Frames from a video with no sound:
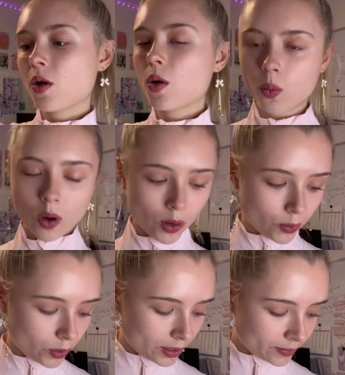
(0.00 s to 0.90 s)

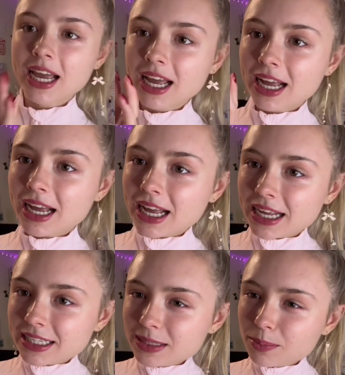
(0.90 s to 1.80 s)
Whoa.
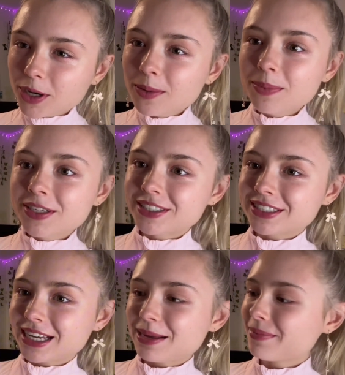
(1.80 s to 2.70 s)
It's purple,
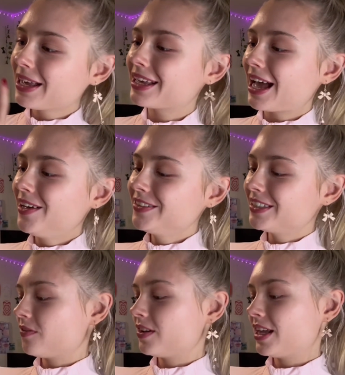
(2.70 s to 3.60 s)
just like my
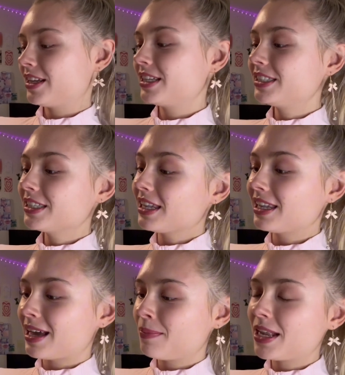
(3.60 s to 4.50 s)
gown over there. This is
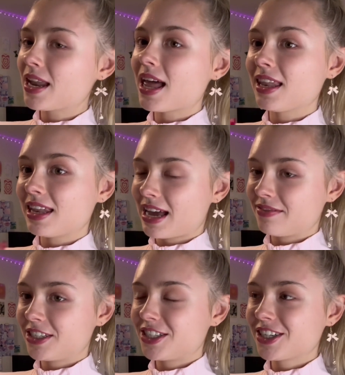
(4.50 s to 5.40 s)
lemon
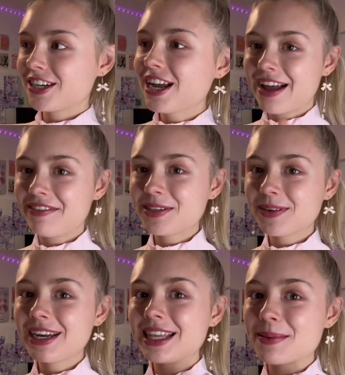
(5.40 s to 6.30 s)
lavender. I have this
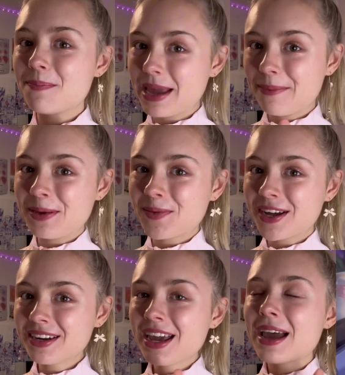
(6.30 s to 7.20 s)
one in the baby
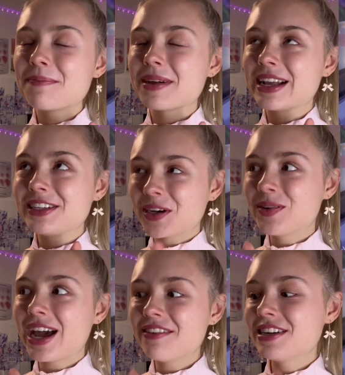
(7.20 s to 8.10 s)
one, but I
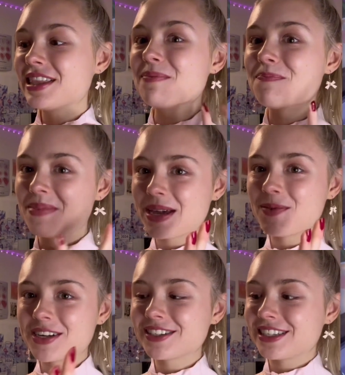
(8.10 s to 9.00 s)
don't have it in the
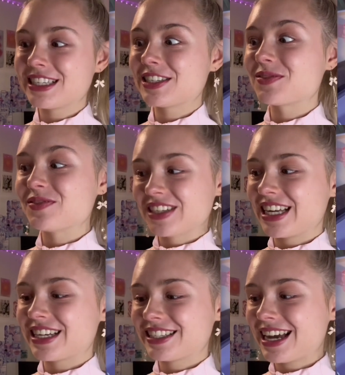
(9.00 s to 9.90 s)
big one, so this is
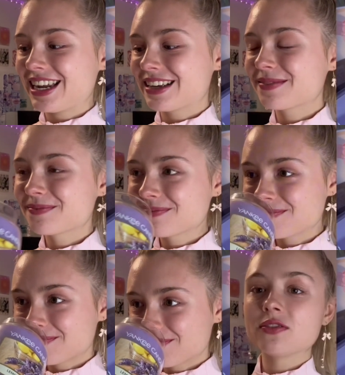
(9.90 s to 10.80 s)
really exciting.
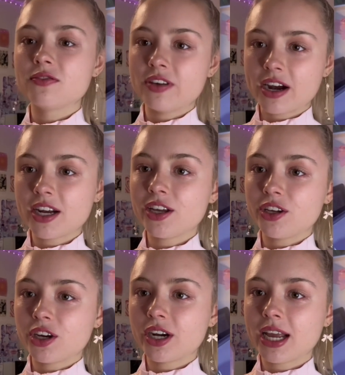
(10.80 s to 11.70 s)
It's very
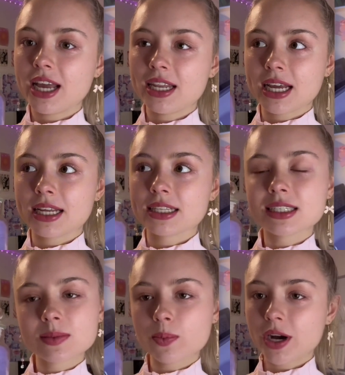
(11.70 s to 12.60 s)
good in like the
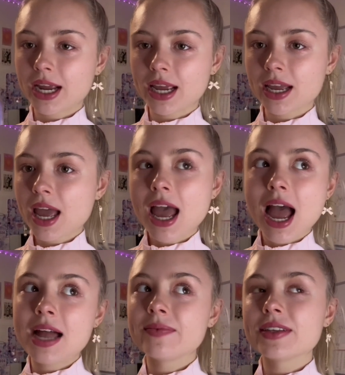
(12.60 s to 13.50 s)
spring
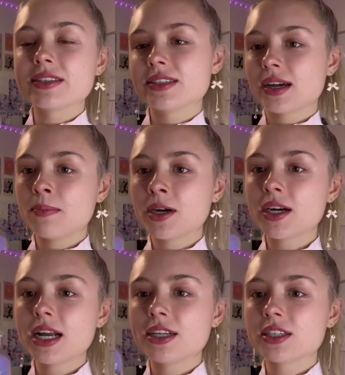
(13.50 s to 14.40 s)
and the
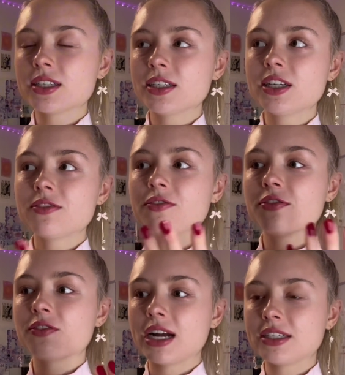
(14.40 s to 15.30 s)
summer. It's just such a
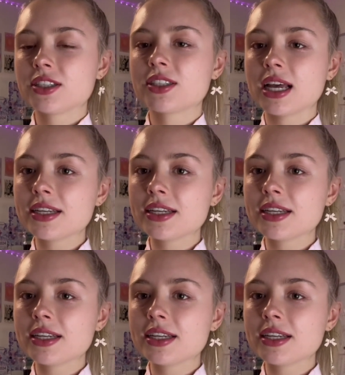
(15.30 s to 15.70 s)
fresh scent.